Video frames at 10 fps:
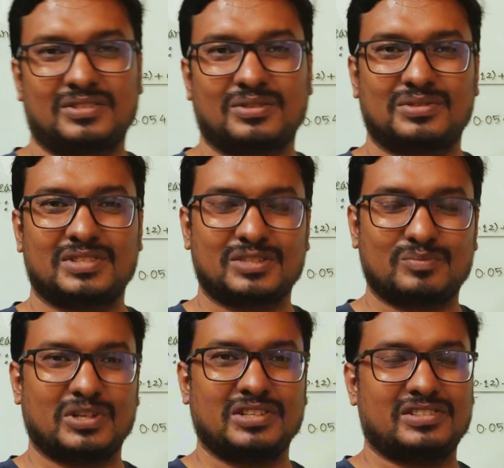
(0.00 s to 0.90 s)
so
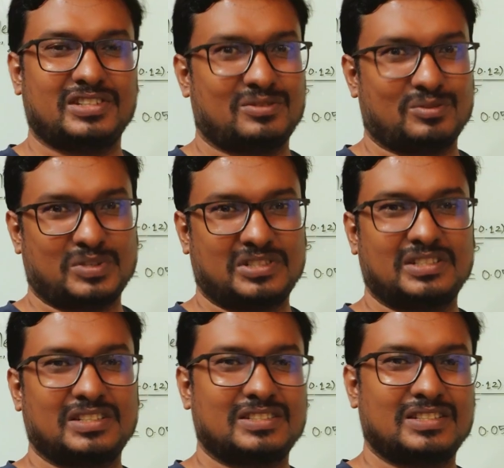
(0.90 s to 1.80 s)

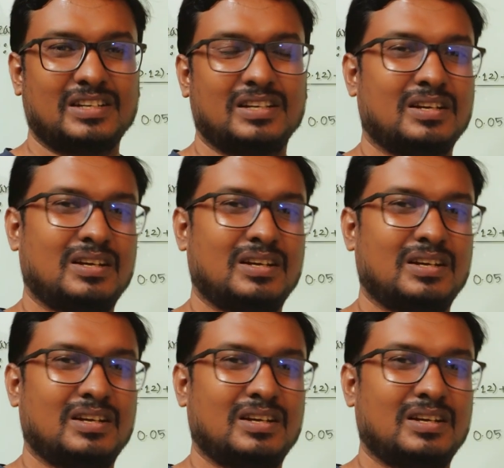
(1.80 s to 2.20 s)
6.32% is the